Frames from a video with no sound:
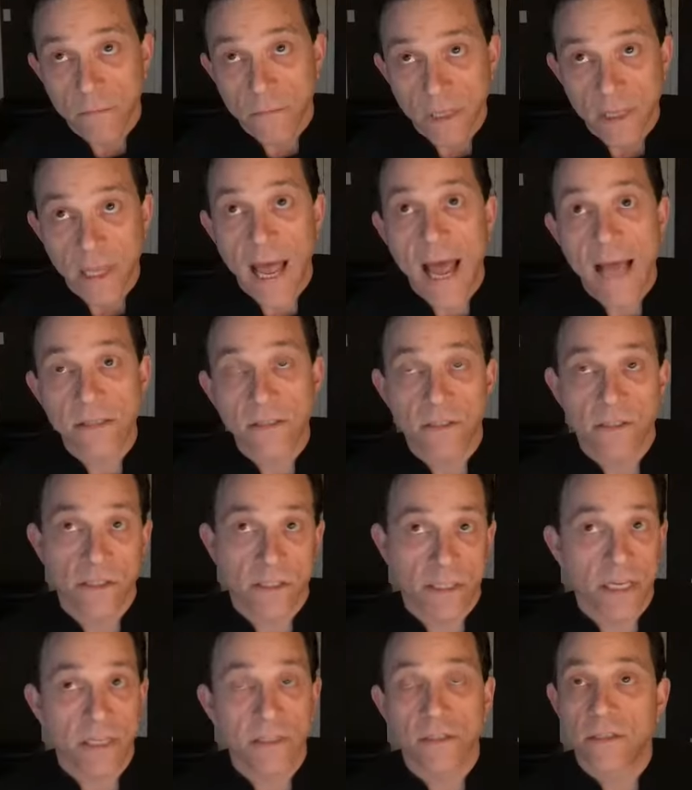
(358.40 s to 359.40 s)
The last
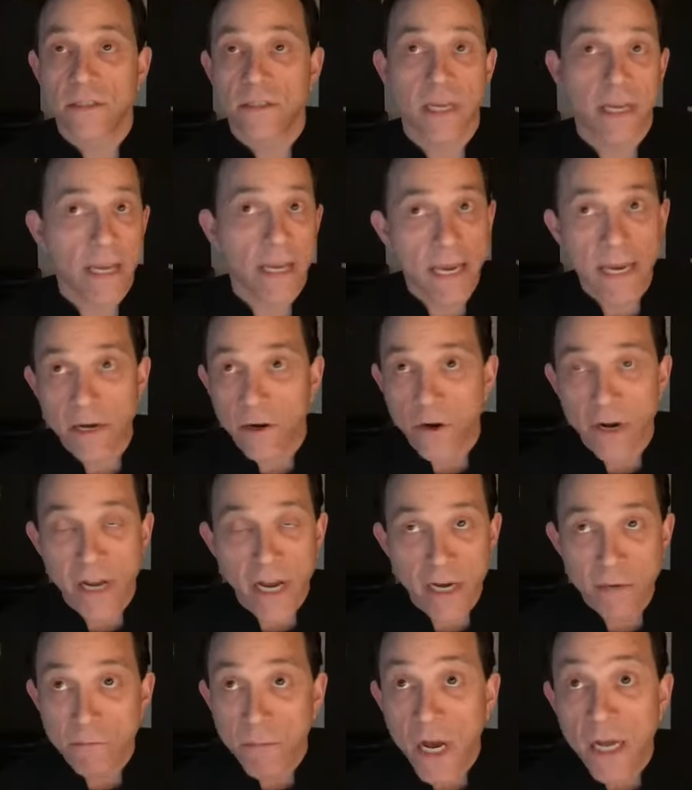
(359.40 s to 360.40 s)
6 to 8 or
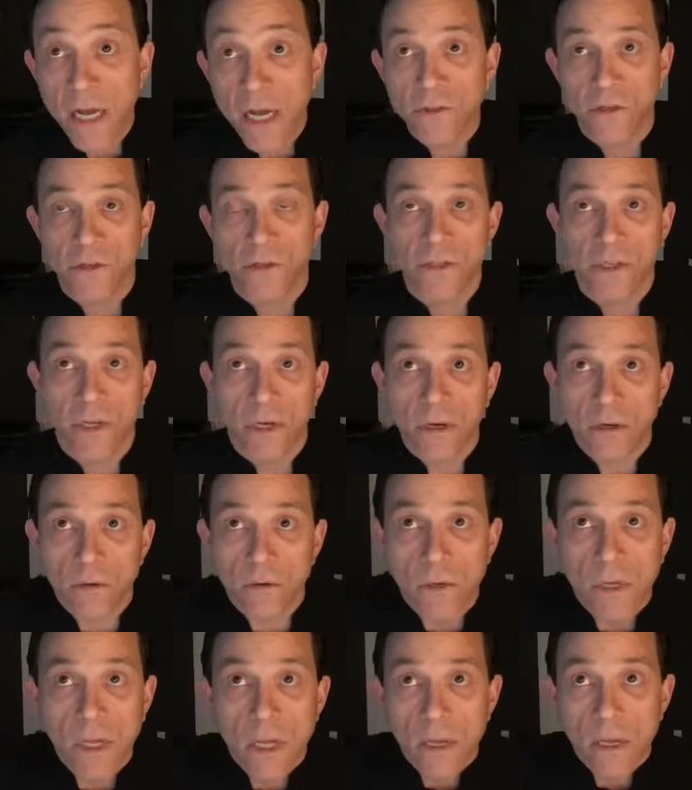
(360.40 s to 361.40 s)
9 months or
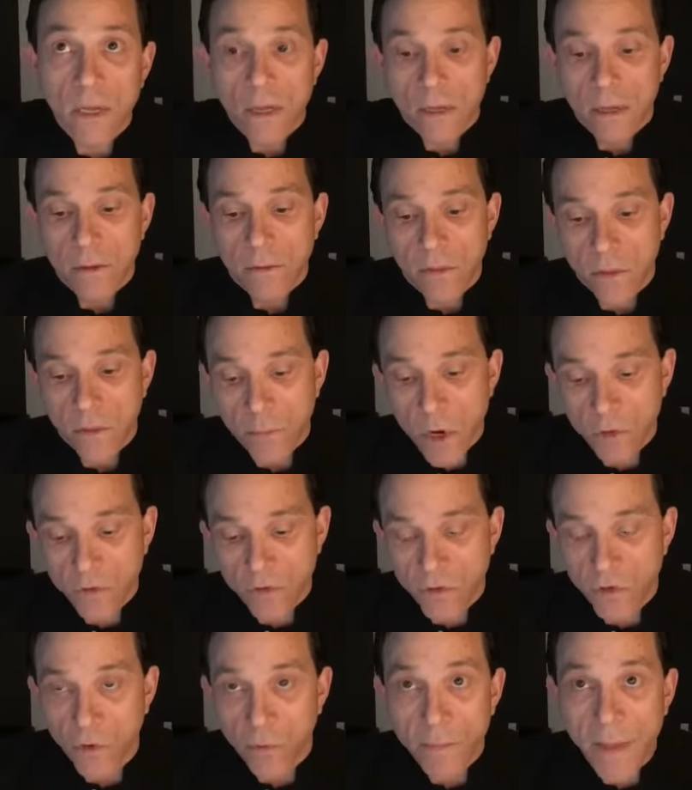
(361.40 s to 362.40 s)
so, the
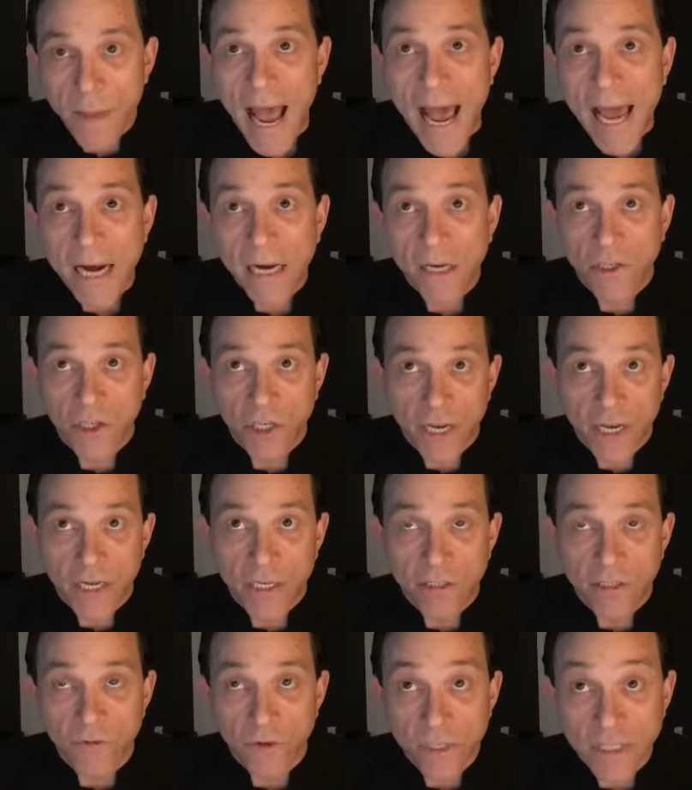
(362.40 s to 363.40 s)
most dramatic
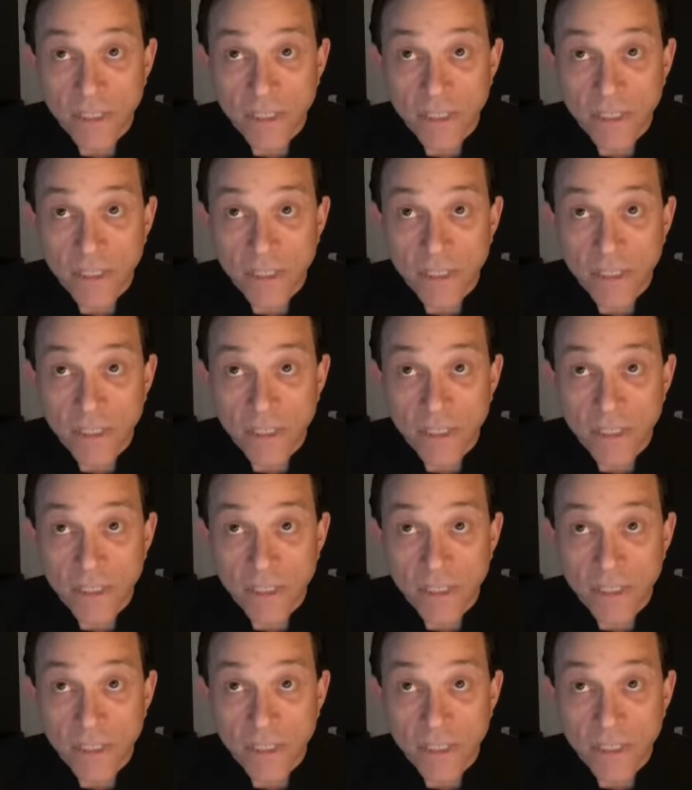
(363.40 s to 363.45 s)
change for